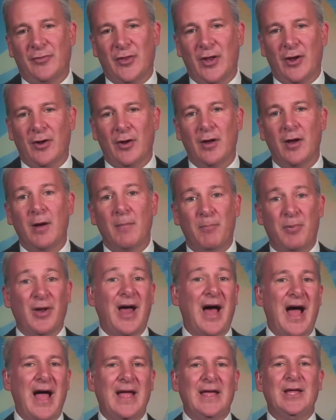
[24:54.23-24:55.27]
there, but
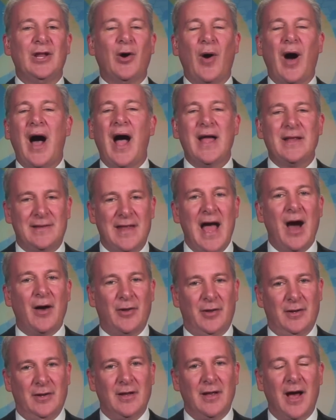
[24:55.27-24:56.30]
I you know I doubt
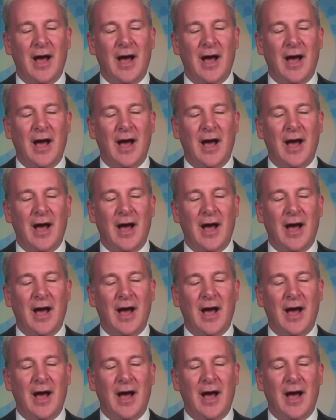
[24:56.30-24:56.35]
it.